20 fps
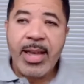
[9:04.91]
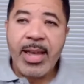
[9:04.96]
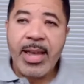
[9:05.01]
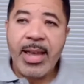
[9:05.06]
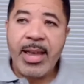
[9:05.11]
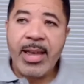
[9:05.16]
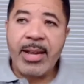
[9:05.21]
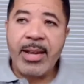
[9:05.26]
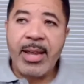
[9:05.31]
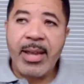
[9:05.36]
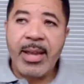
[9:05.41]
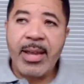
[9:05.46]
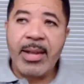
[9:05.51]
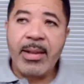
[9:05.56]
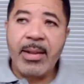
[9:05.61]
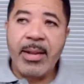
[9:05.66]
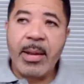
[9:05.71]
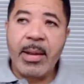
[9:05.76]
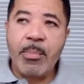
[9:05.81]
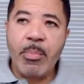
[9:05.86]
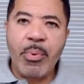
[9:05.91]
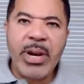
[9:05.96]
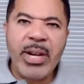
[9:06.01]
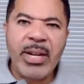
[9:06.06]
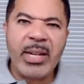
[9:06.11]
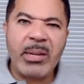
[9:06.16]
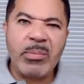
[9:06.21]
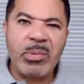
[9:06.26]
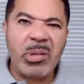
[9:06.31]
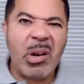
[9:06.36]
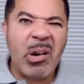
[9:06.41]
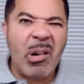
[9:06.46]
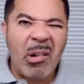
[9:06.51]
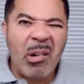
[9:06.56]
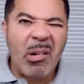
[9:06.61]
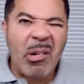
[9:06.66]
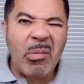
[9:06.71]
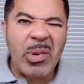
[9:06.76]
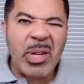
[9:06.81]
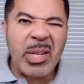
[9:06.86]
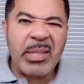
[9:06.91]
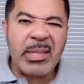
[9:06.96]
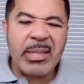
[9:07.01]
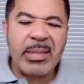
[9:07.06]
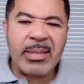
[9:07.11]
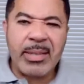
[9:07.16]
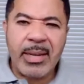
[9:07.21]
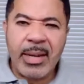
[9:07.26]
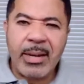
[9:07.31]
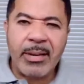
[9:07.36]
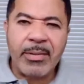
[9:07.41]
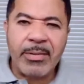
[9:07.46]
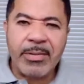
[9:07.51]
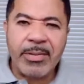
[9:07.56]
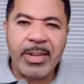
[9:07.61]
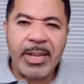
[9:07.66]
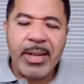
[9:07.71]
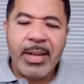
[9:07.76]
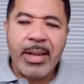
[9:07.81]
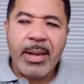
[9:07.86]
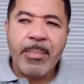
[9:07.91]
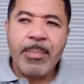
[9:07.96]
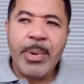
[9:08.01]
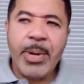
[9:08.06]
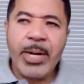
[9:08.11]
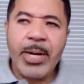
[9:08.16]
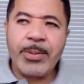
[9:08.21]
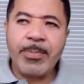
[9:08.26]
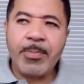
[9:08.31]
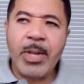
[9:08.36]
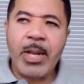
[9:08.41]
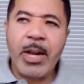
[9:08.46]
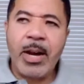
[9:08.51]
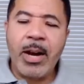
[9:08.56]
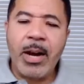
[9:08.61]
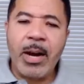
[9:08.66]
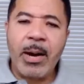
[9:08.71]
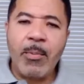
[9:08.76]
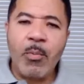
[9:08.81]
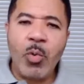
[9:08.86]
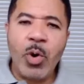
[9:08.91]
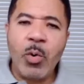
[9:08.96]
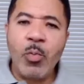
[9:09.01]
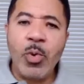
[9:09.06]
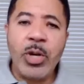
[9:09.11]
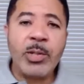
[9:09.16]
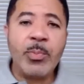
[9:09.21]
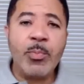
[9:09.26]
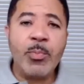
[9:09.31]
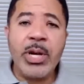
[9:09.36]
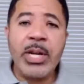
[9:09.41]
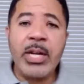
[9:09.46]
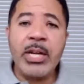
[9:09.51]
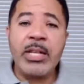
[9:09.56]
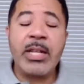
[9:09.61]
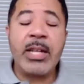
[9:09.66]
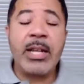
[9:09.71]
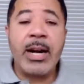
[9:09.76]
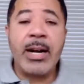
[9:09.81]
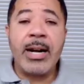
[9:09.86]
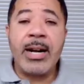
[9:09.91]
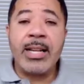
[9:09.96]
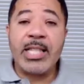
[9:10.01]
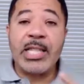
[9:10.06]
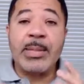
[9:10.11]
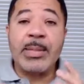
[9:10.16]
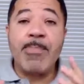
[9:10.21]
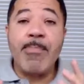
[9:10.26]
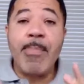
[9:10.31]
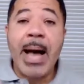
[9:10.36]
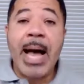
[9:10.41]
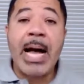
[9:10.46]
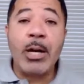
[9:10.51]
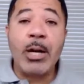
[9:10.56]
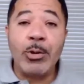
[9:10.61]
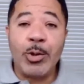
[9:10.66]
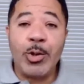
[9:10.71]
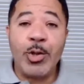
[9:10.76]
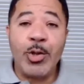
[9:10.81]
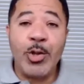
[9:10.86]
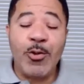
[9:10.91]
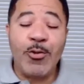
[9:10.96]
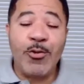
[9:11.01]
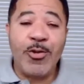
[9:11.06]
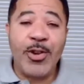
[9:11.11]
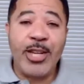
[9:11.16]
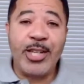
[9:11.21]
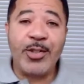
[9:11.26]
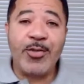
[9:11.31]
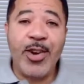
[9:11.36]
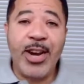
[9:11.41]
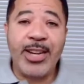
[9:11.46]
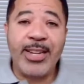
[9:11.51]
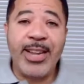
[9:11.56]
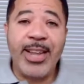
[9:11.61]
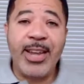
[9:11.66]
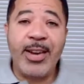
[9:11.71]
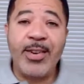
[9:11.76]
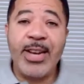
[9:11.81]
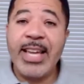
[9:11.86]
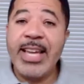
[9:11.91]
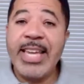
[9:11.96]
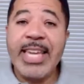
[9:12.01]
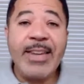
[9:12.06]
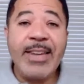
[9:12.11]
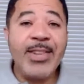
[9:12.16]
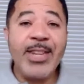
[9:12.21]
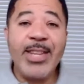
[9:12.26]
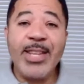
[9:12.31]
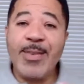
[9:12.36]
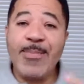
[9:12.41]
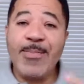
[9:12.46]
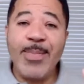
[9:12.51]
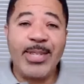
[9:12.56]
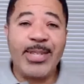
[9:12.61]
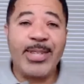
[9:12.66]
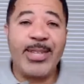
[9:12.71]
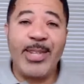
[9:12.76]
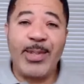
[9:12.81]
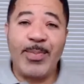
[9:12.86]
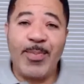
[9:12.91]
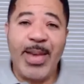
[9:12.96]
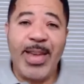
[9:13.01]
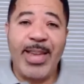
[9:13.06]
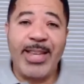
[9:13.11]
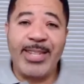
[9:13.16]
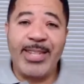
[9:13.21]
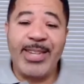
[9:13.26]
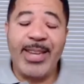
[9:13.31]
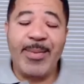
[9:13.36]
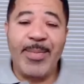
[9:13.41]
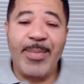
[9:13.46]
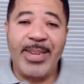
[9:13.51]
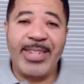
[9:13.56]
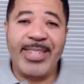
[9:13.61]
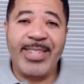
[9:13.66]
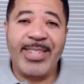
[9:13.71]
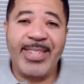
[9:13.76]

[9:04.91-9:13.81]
And breakups are always tough. But what's bringing a smile to your face right now, even in the midst of this pandemic?